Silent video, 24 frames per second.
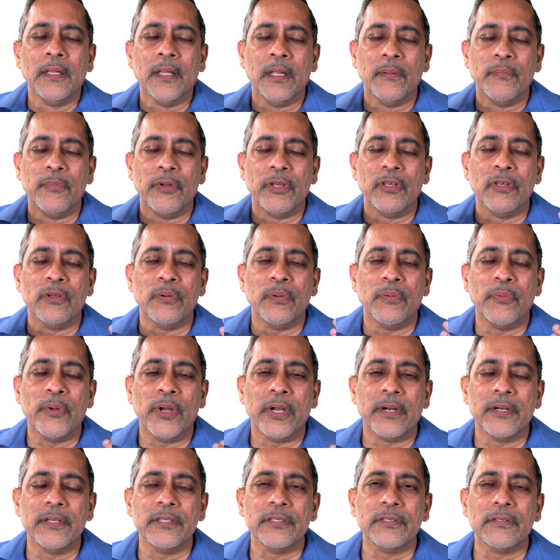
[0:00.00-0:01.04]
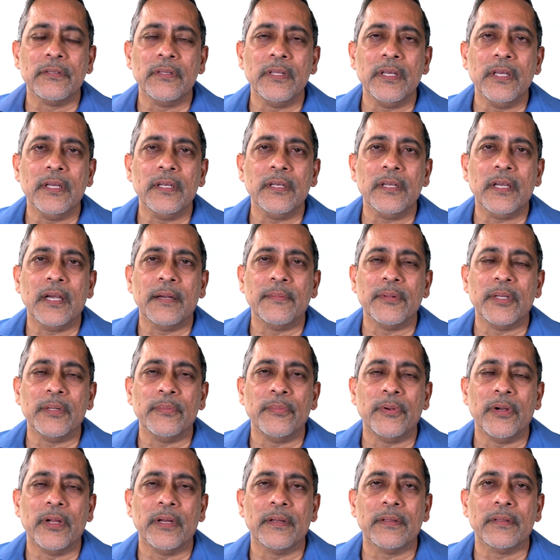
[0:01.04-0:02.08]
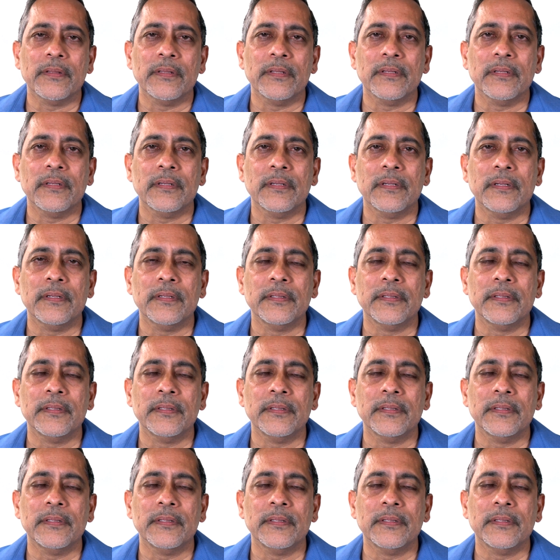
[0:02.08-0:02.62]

And bring your awareness to the incoming breath.